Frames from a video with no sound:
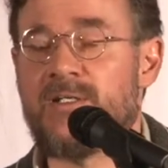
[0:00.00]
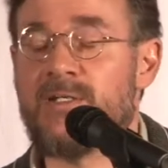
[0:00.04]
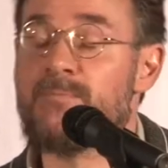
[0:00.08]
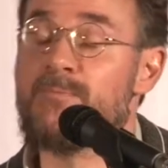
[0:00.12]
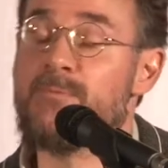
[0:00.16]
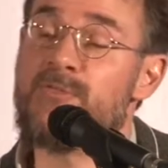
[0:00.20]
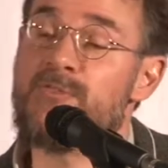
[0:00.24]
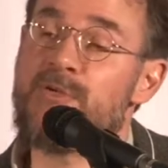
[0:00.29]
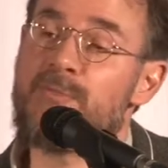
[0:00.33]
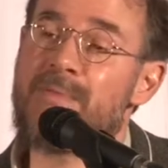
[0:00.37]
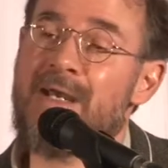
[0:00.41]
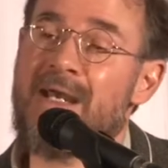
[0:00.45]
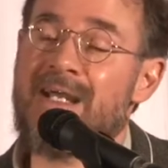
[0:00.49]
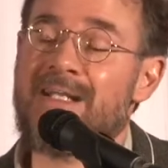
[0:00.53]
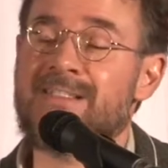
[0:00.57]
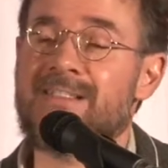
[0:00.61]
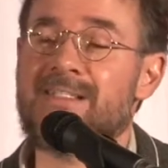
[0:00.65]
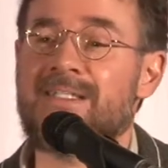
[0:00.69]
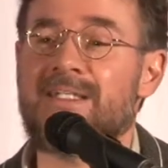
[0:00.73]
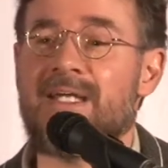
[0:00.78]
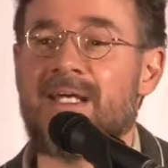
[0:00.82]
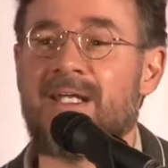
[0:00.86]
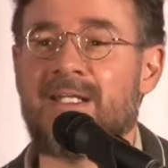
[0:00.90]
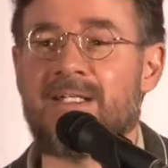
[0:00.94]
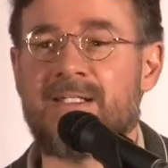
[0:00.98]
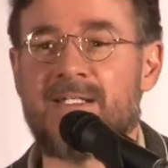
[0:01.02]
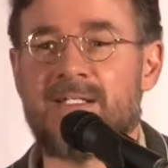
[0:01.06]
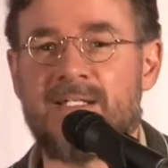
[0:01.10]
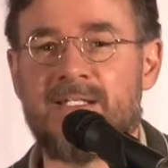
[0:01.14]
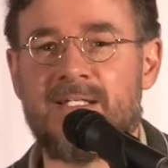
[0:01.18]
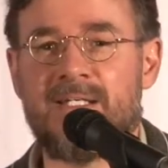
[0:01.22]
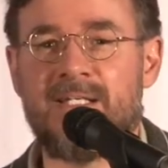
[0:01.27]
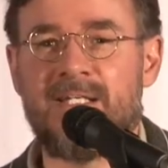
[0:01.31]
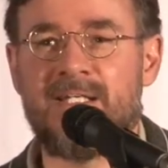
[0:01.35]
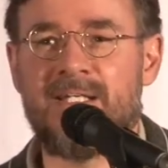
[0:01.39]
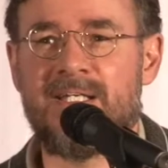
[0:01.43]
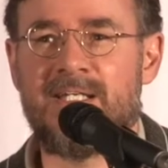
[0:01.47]
Moving back to Canada,
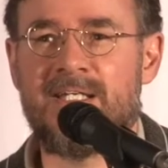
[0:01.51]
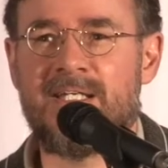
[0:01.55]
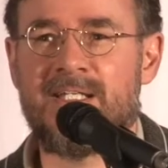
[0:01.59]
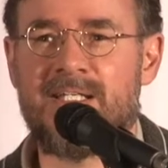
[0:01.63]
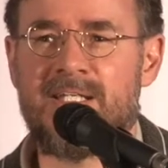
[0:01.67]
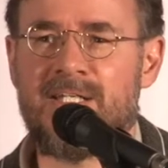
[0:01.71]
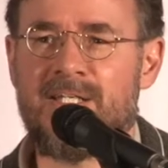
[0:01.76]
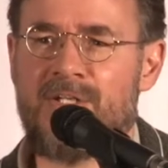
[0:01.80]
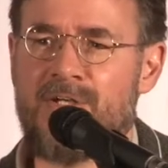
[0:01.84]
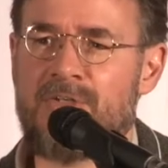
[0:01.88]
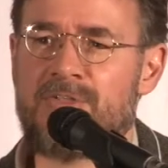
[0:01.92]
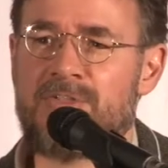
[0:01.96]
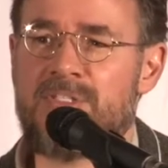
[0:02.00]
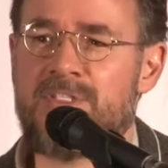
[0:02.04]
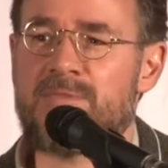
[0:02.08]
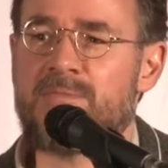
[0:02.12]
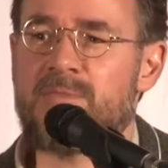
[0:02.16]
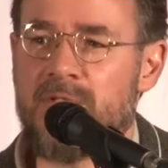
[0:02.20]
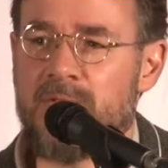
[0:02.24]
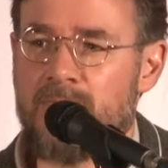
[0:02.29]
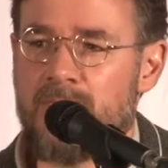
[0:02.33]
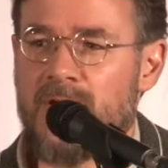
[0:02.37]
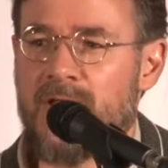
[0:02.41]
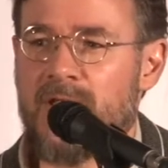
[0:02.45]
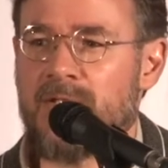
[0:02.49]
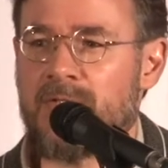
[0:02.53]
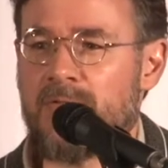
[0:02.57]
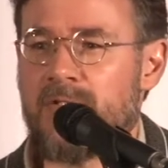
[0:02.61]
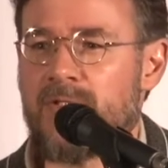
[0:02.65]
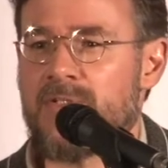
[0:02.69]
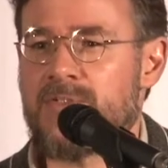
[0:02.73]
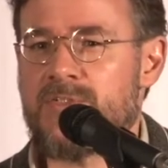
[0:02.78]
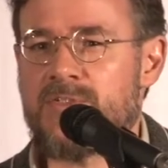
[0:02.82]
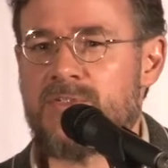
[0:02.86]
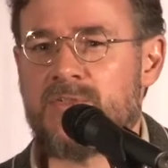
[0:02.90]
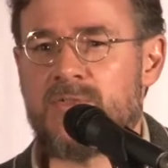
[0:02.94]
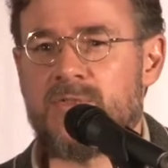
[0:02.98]
it, it hurts me when I go to
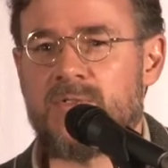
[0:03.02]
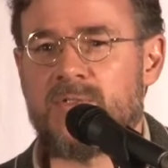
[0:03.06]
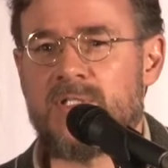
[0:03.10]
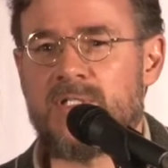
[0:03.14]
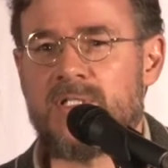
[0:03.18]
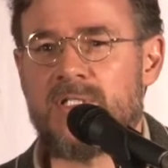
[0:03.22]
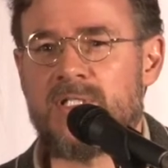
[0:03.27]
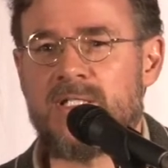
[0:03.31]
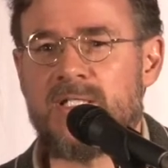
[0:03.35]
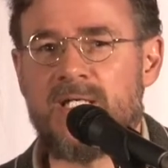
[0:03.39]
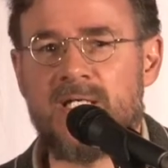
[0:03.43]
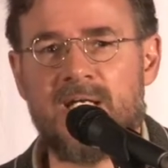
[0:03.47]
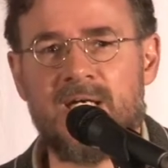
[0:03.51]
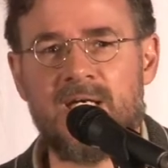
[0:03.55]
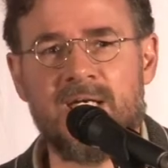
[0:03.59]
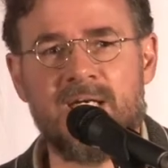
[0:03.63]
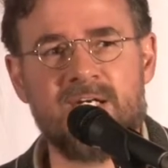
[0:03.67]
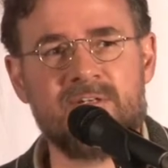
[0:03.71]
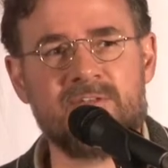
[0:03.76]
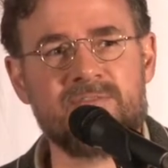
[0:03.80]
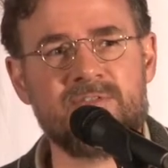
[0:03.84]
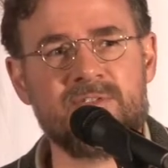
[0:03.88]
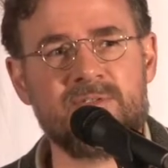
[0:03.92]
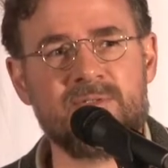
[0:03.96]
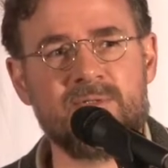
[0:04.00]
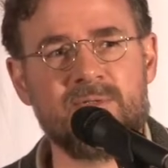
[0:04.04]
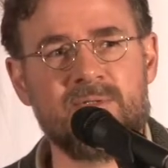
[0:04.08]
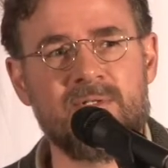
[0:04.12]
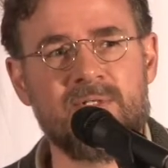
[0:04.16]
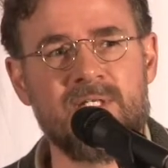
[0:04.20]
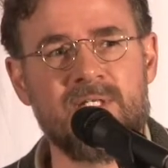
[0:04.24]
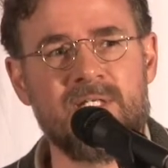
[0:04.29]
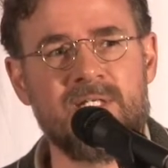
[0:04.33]
the store and I have to